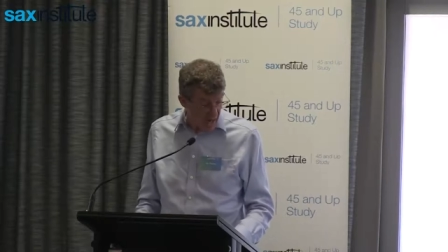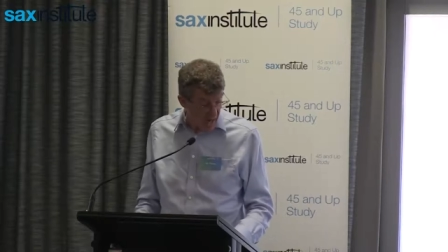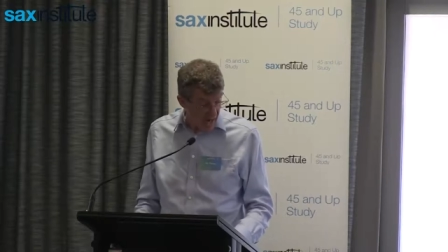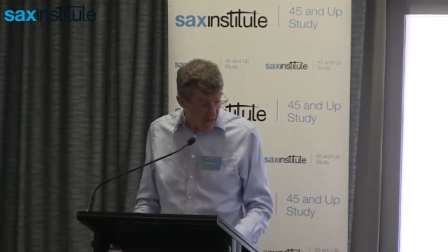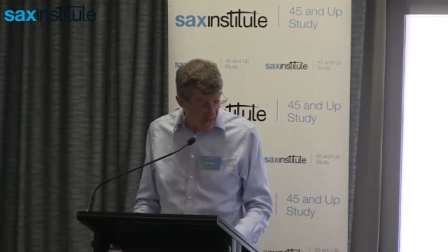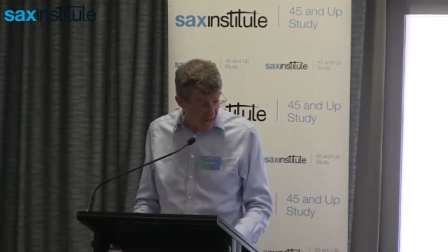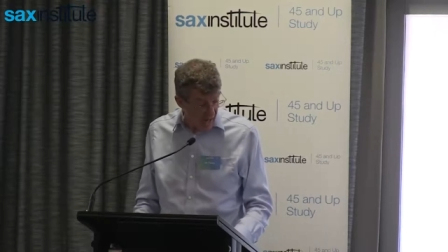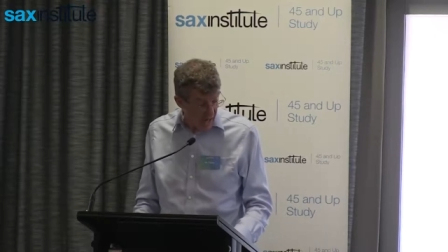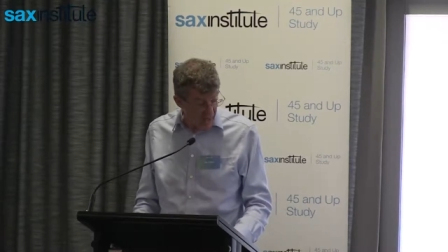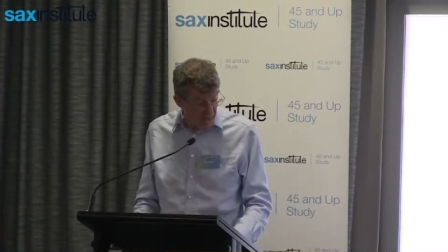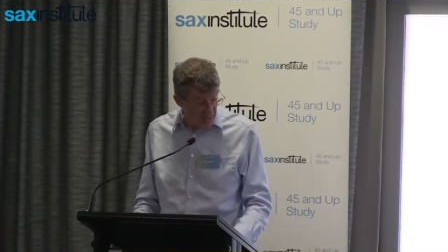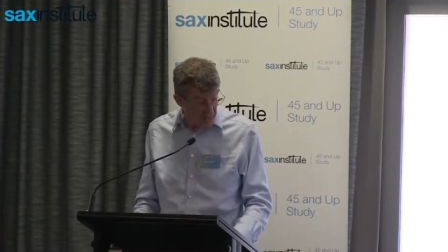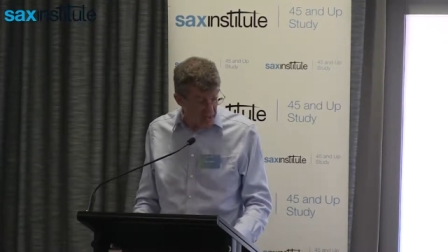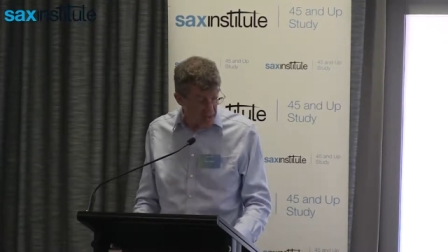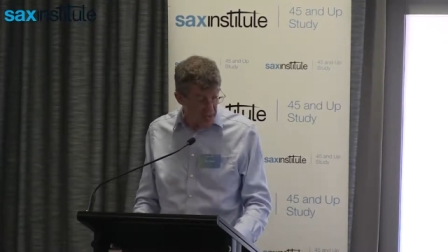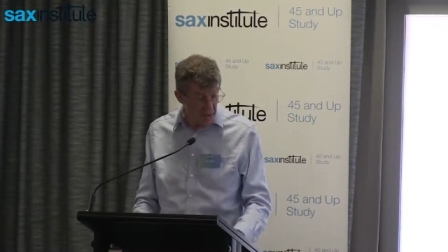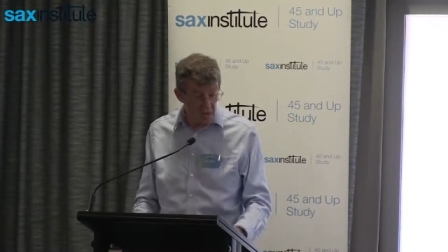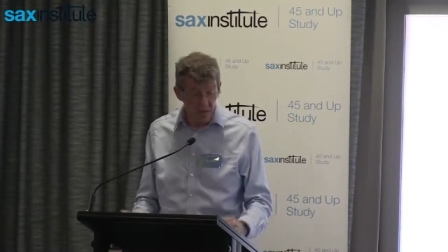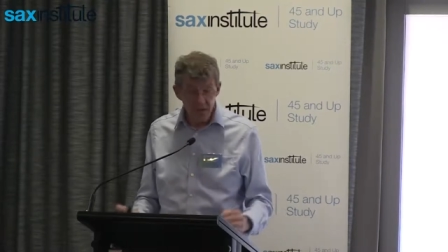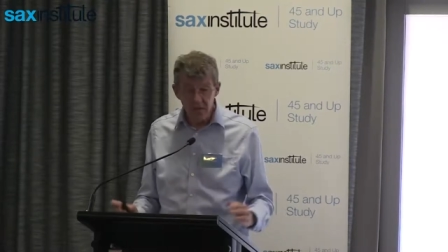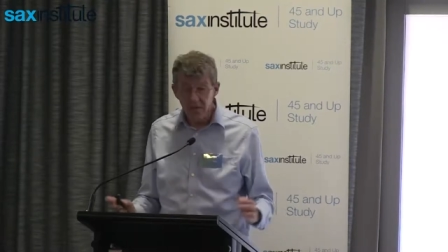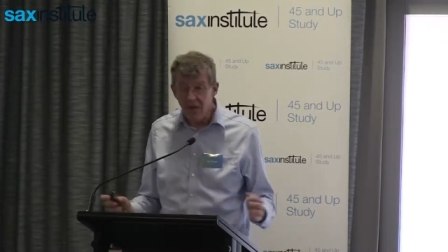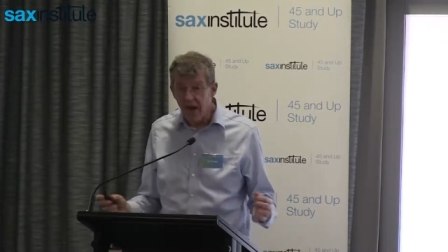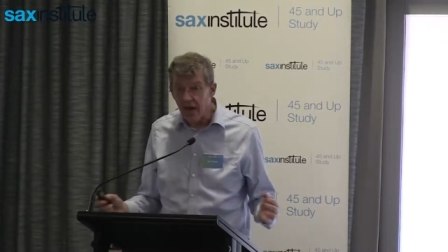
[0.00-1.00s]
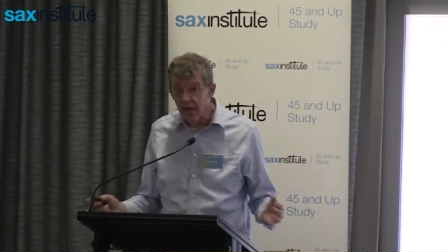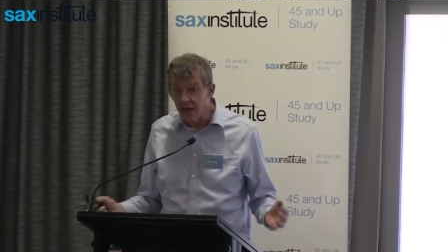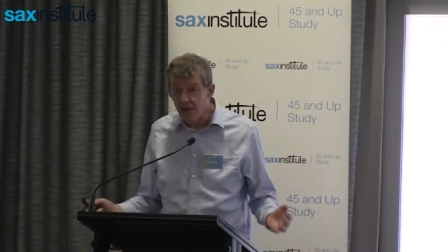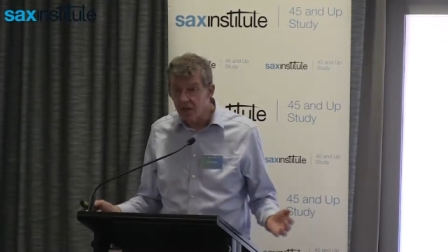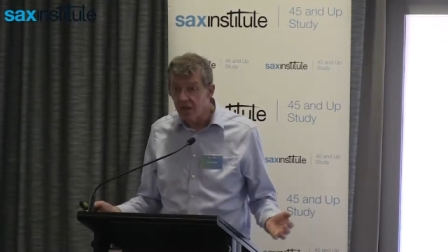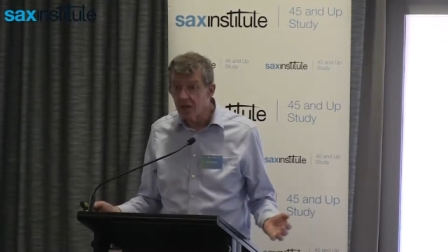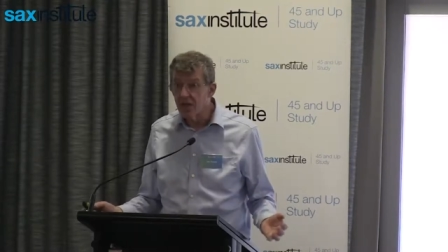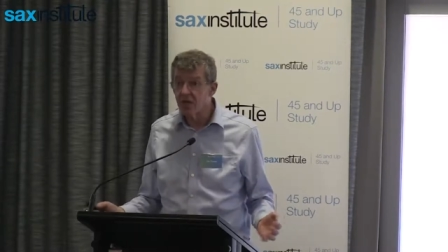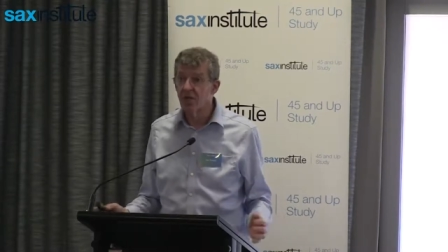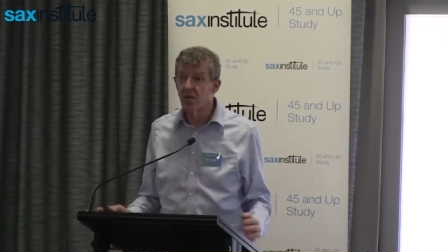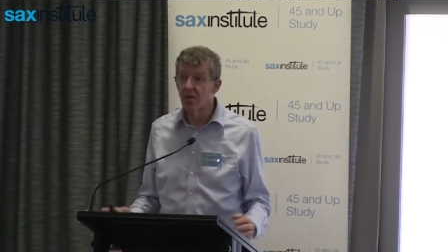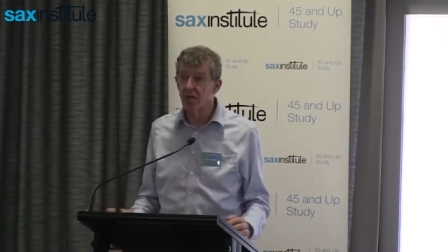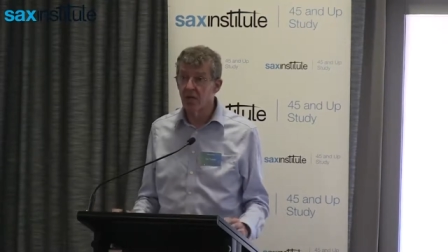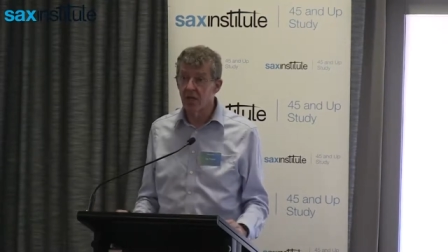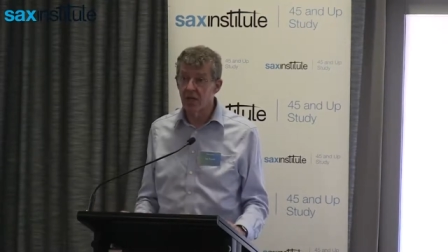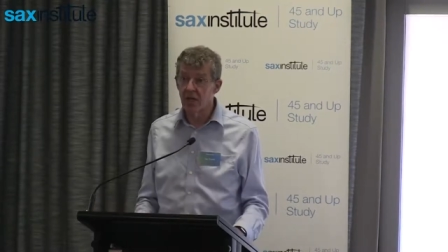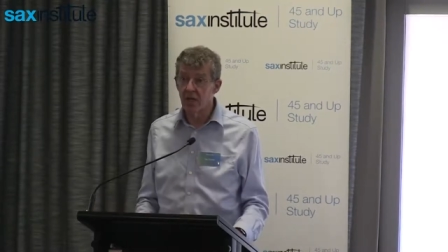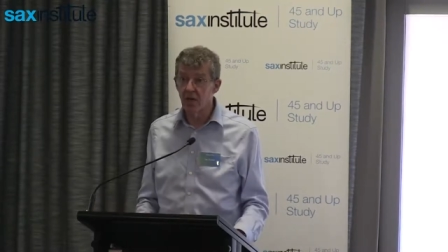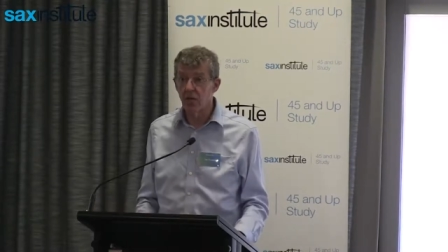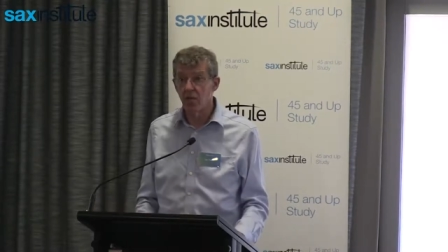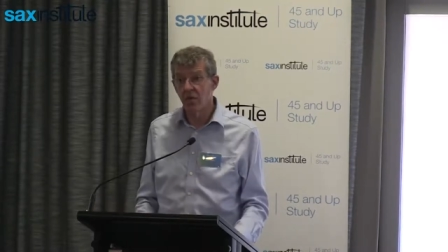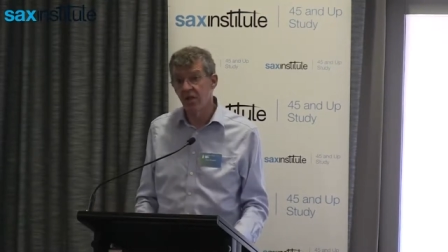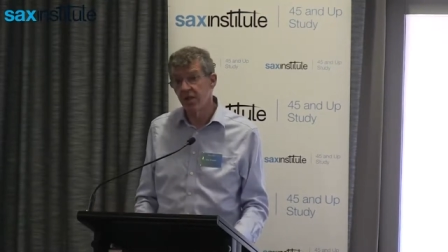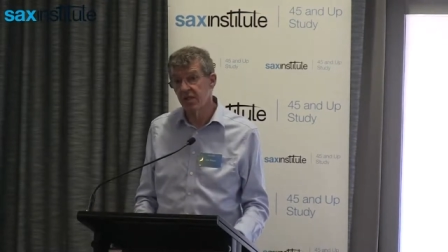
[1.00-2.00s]
and the vaccines are
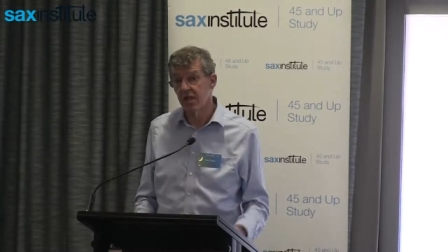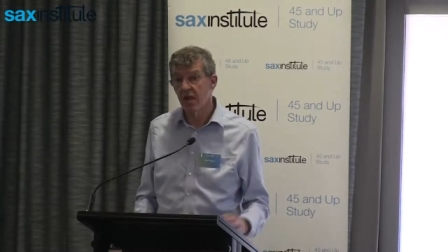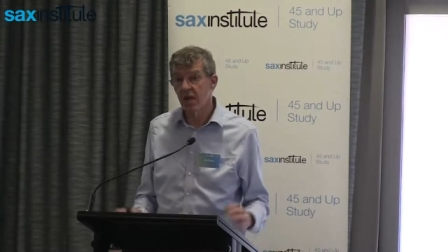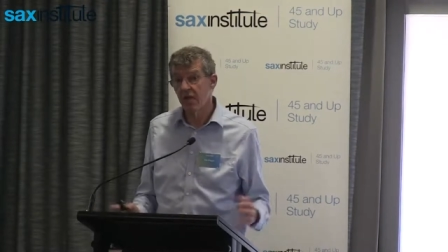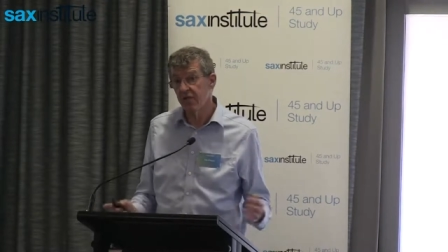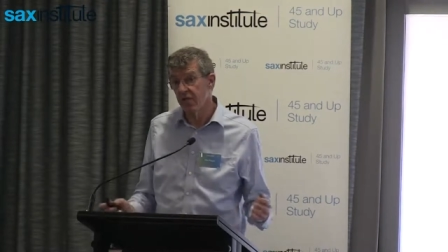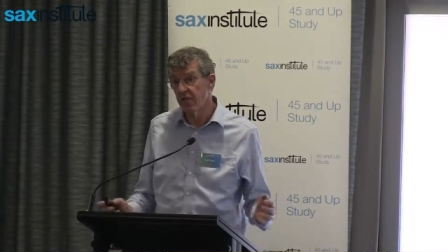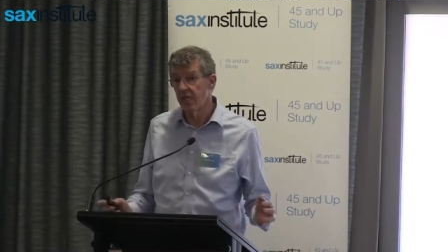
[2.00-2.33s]
equally safe.